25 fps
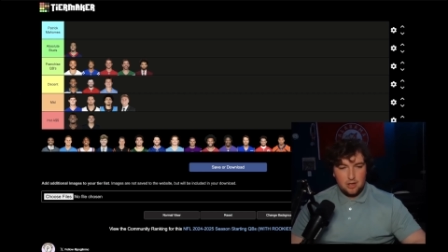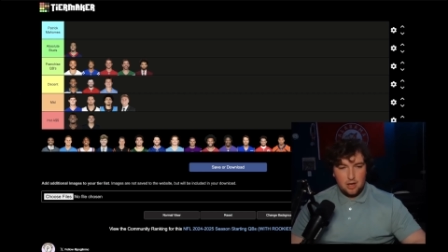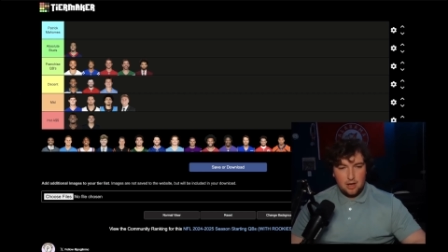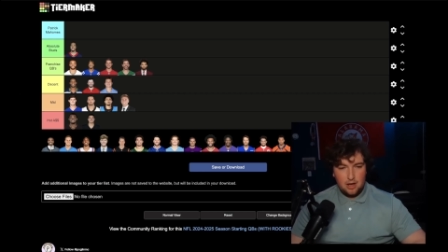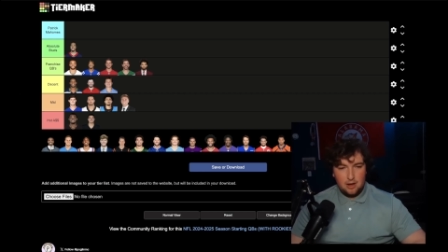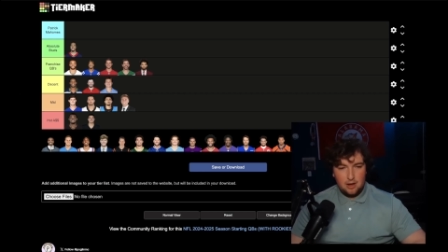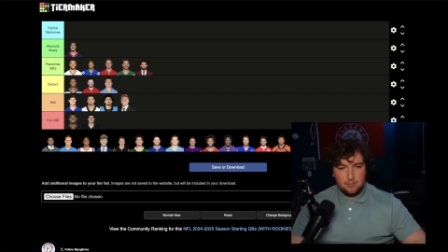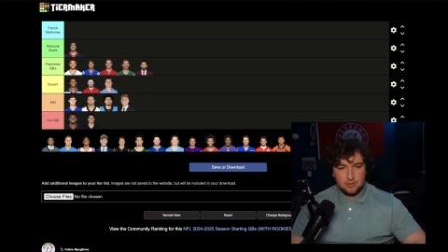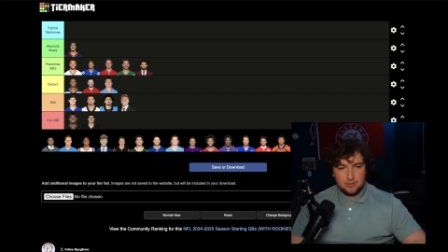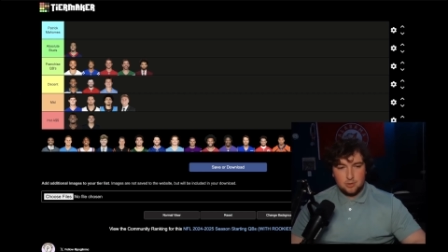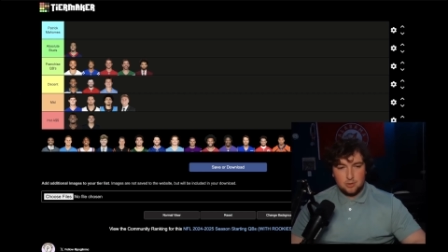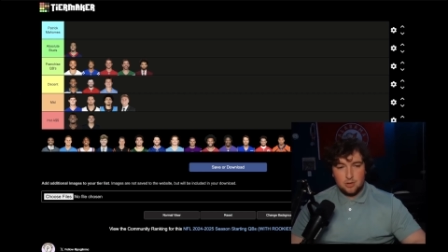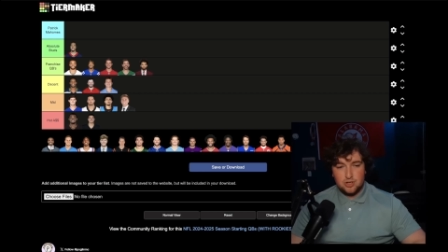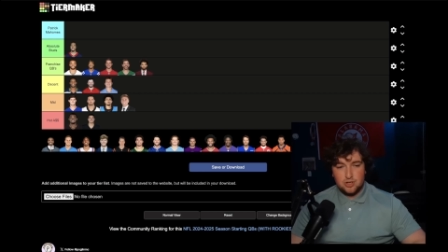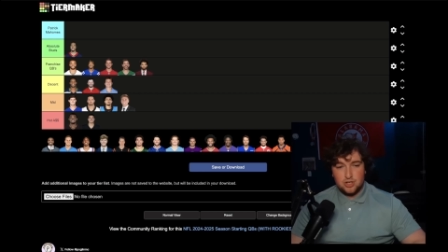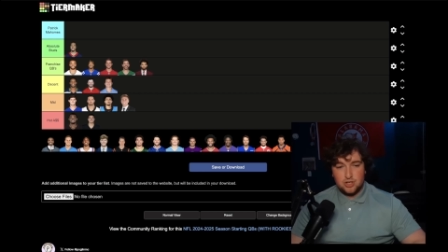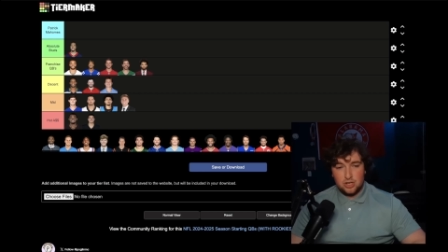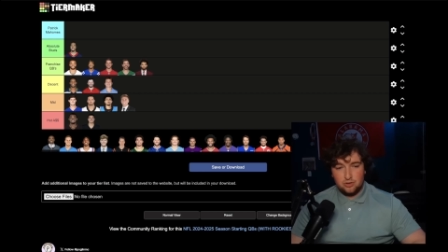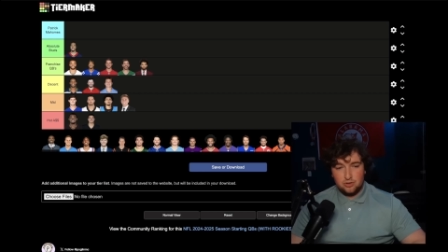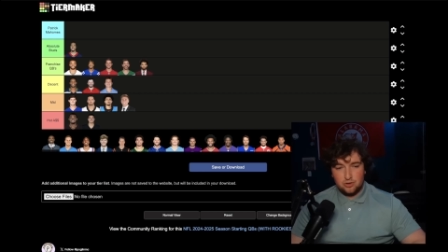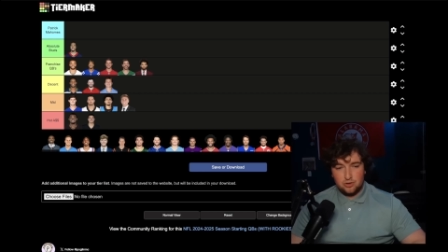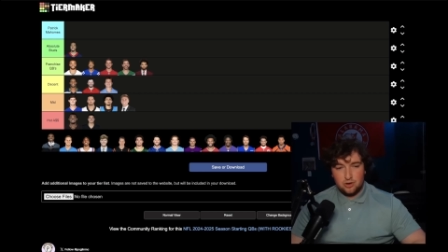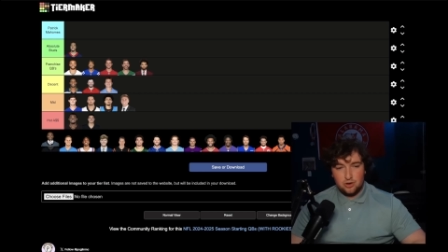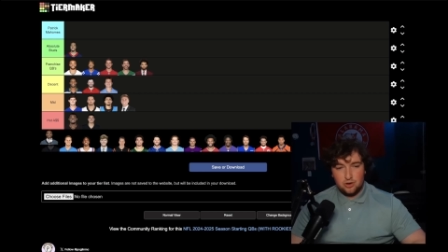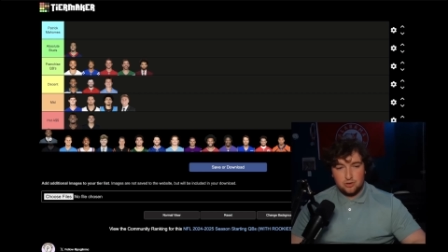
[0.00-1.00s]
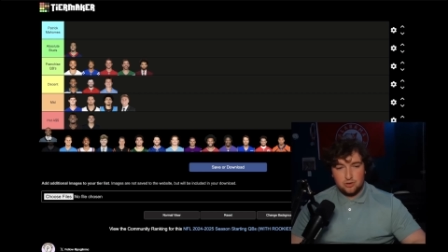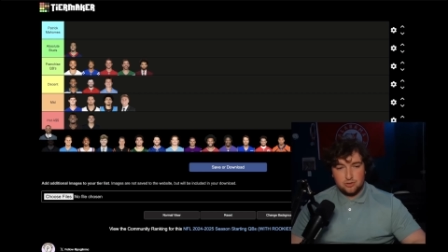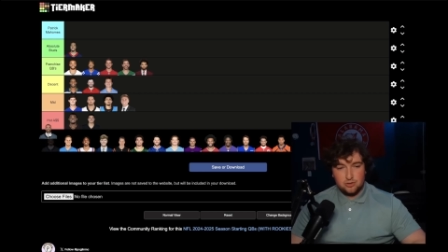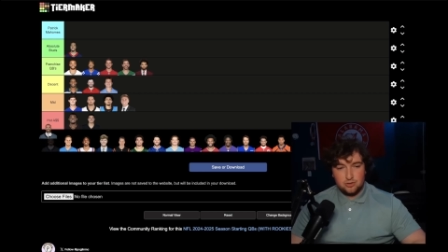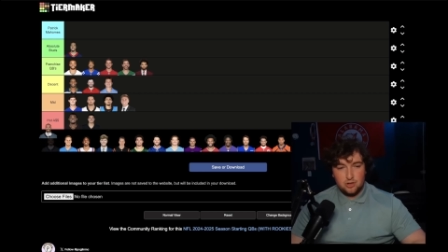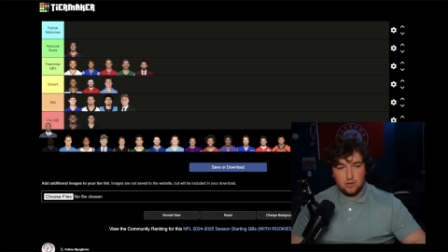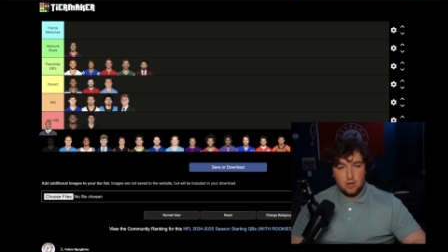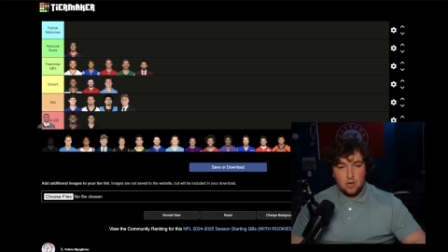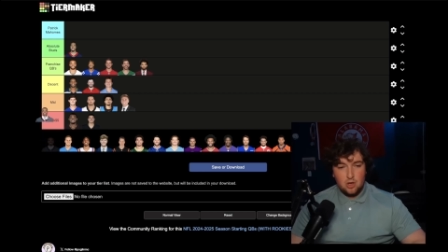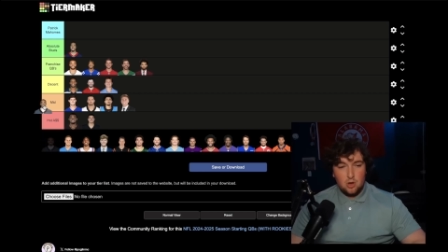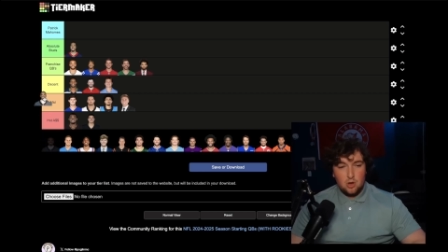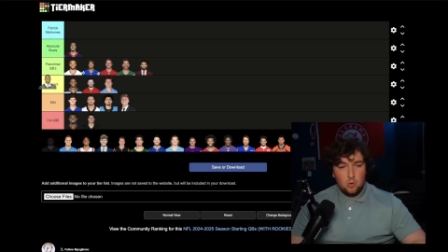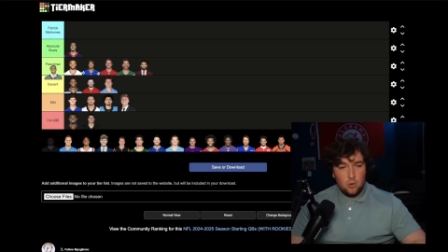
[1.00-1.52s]
Let's go to Jalen Hurts,
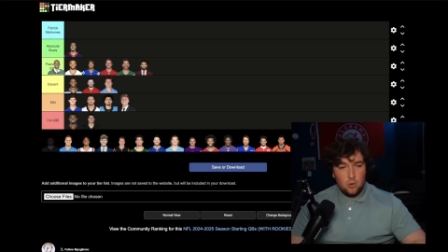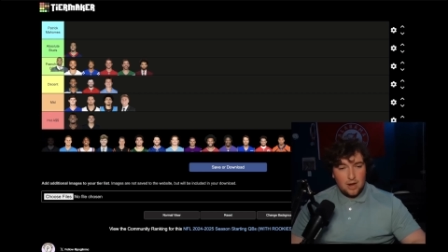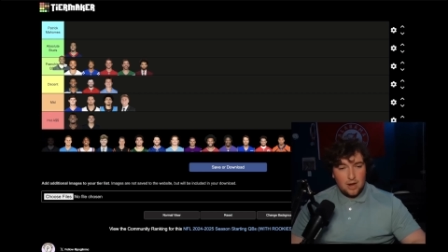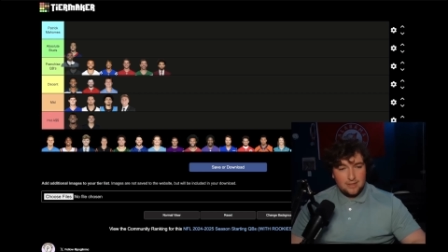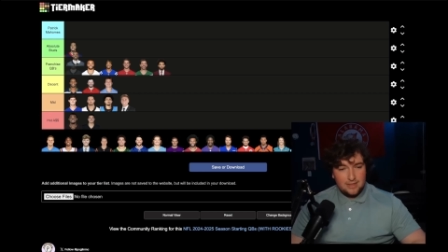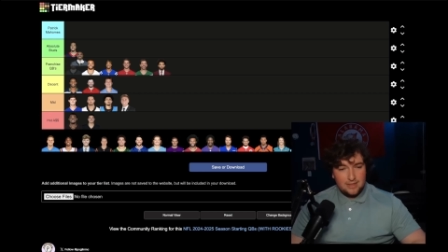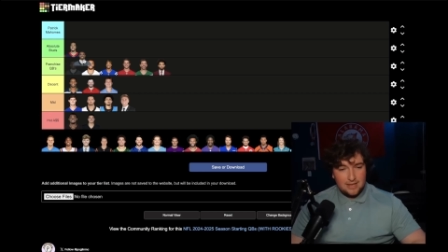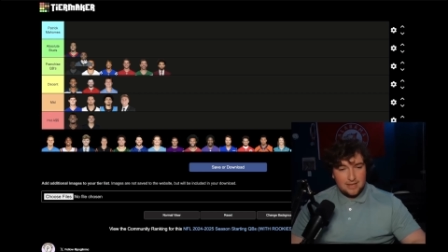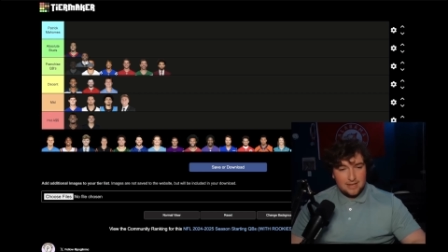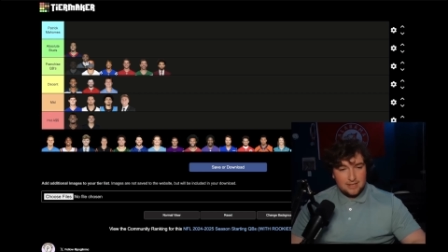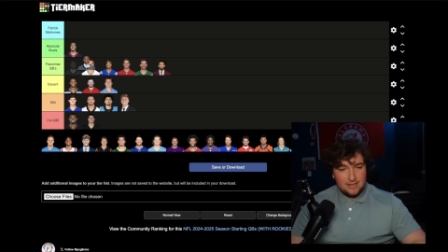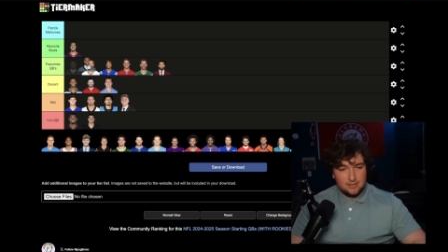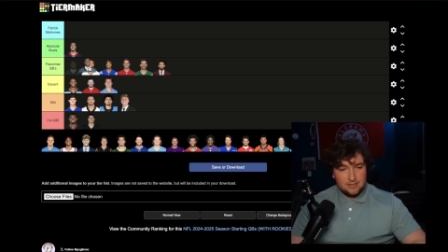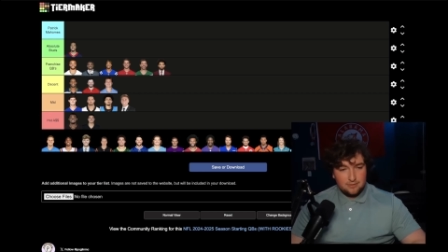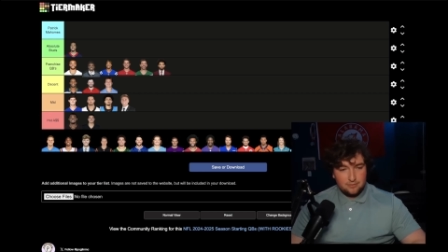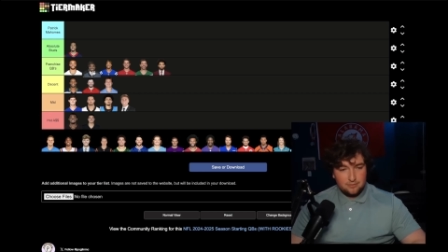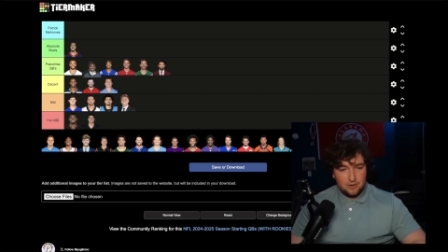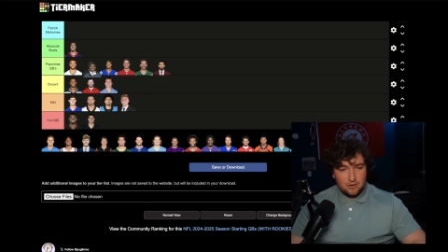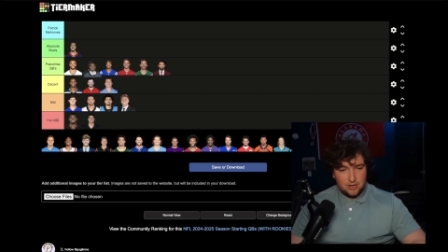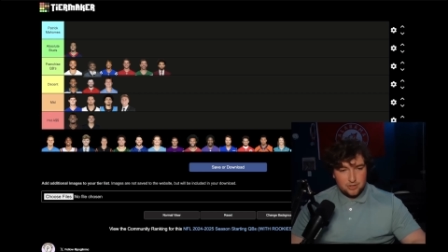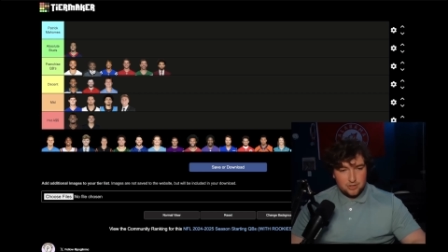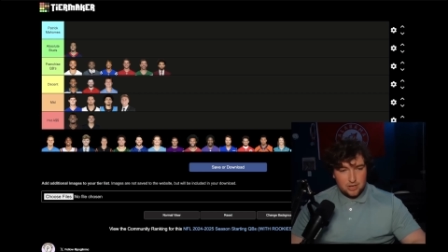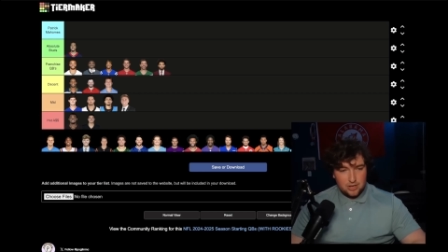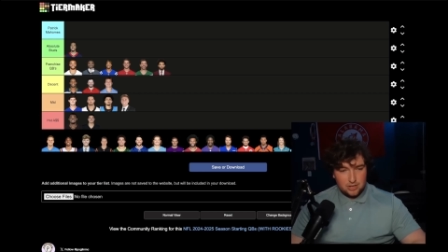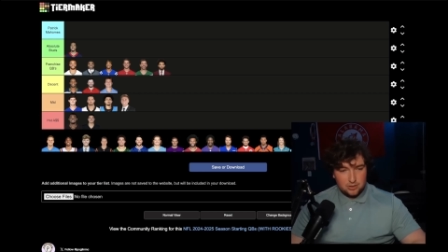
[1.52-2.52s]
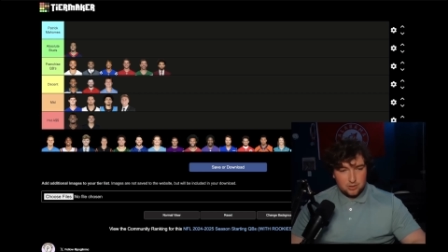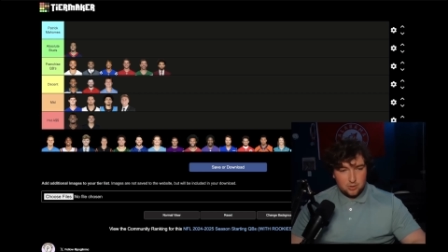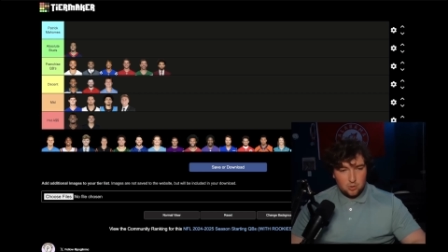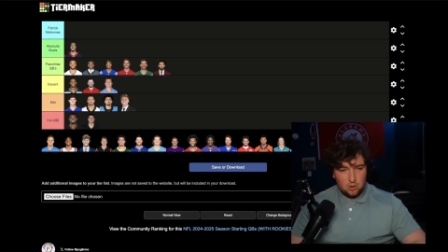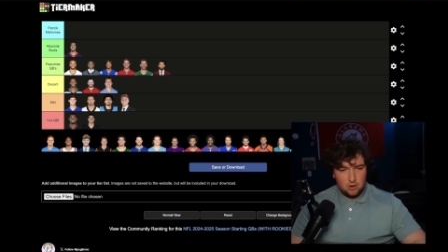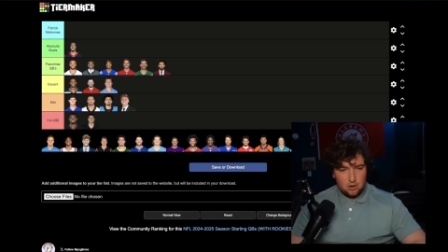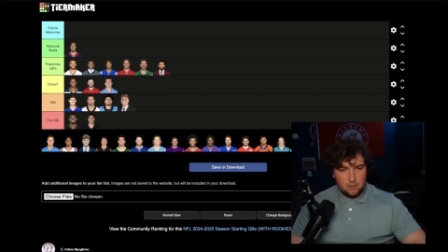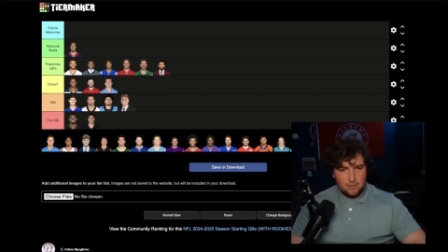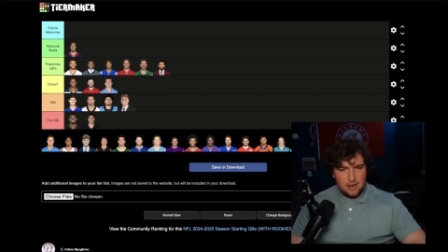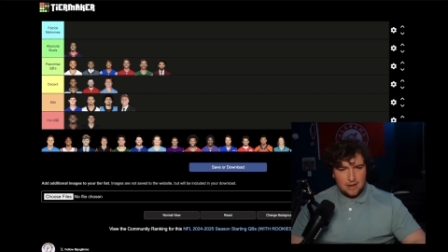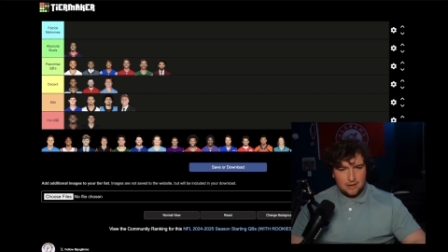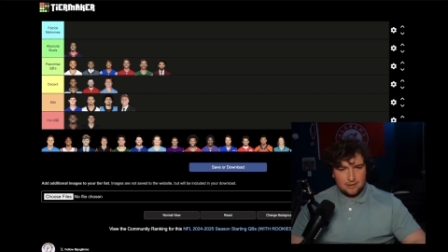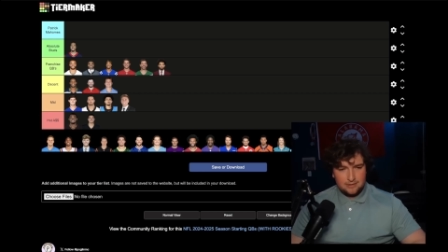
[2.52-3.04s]
who I think is a franchise
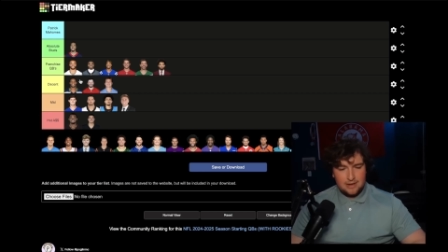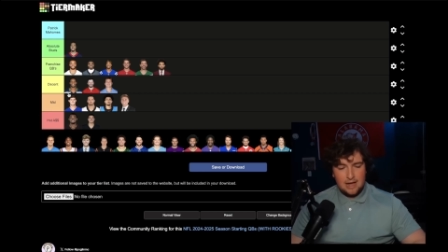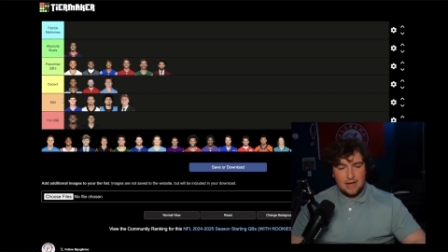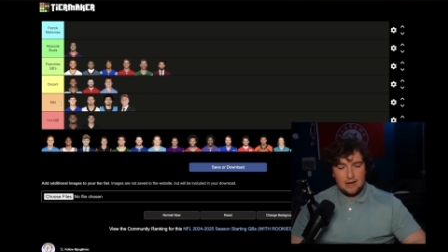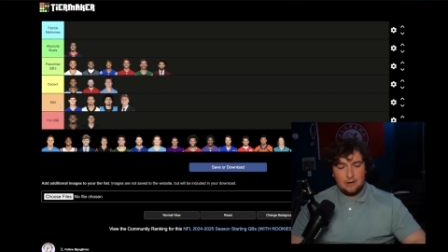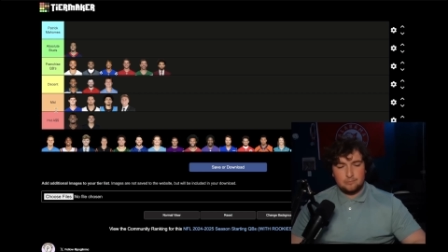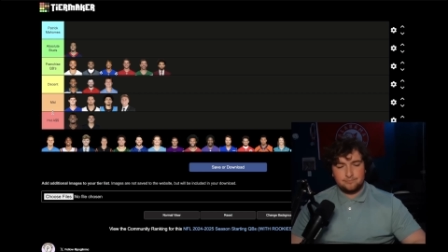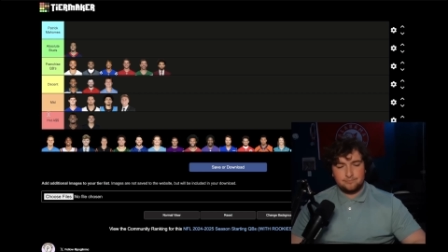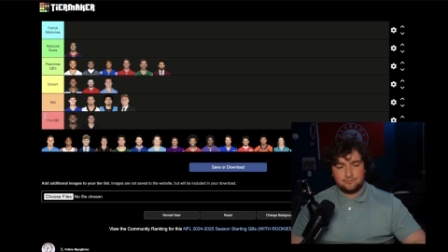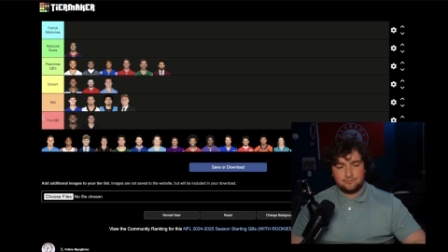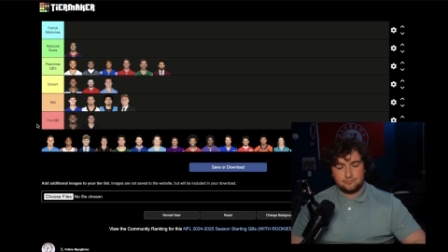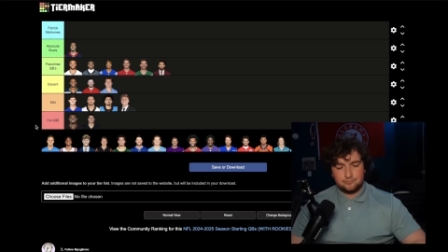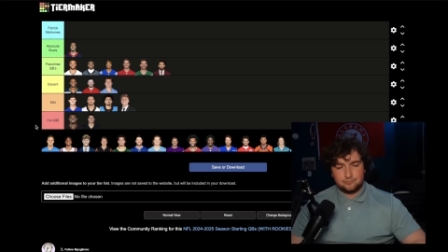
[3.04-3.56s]
quarterback. Now,